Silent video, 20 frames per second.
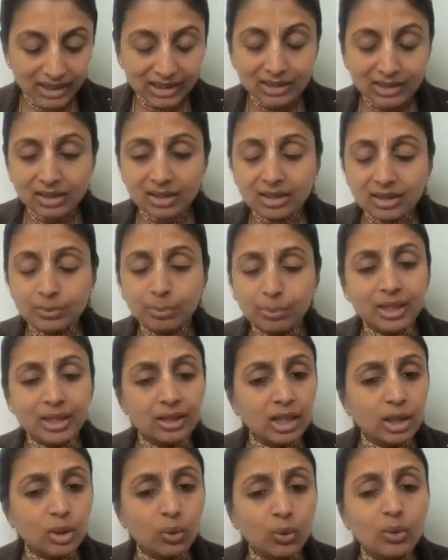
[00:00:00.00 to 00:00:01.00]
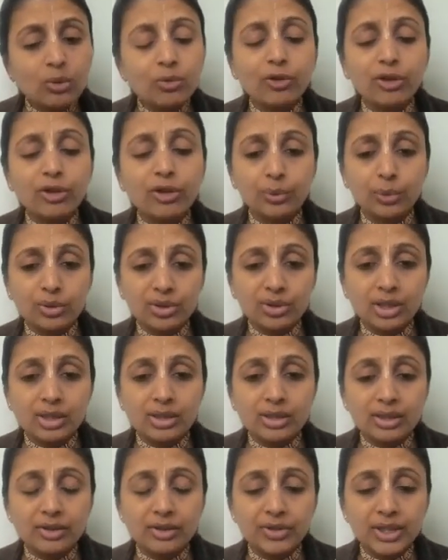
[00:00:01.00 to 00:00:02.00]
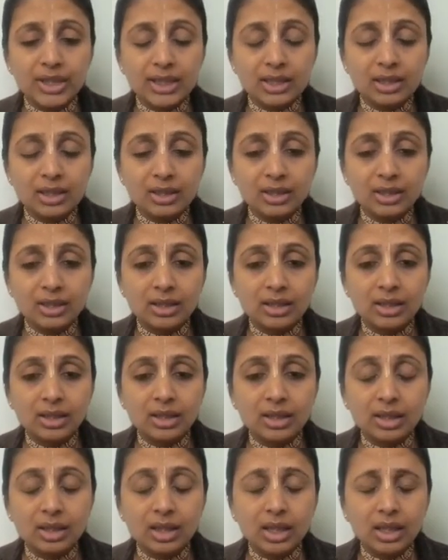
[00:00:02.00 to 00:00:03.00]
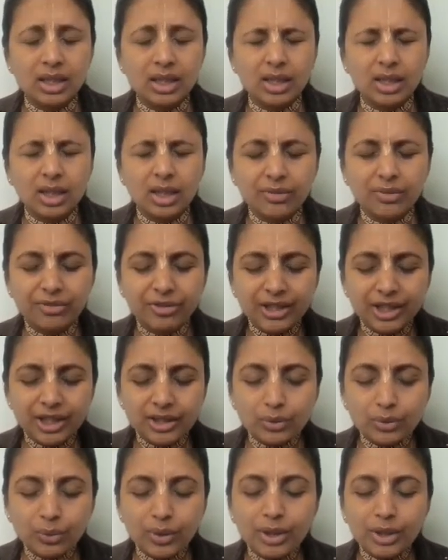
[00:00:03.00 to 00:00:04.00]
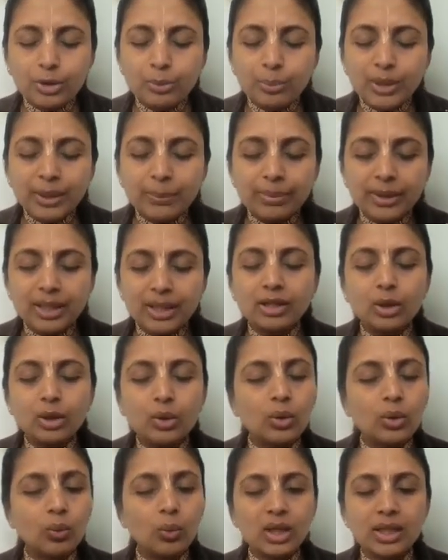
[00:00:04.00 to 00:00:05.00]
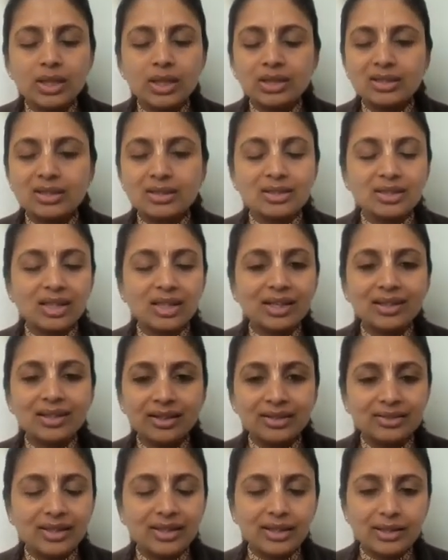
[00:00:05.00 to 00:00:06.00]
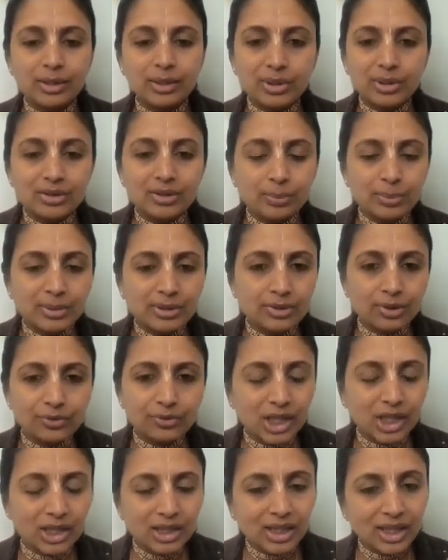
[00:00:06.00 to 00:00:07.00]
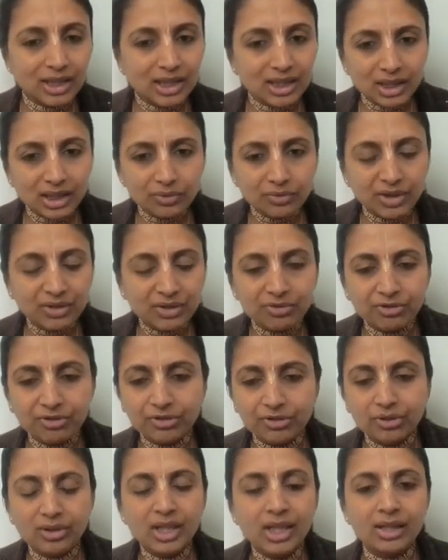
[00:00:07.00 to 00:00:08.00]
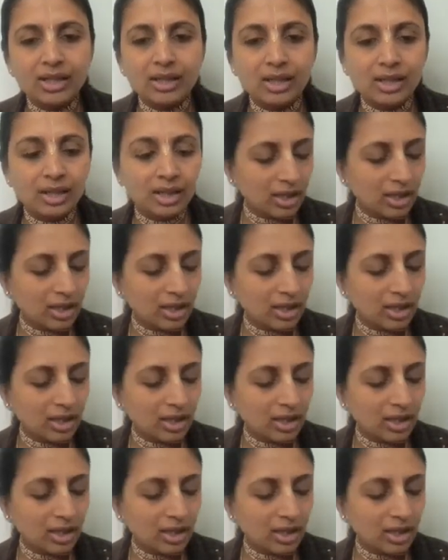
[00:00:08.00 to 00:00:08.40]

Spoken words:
This is Pratikul for devotional service. If it is going to be Pratikul, what does Saranda say? The principles of Sharanagati we've seen.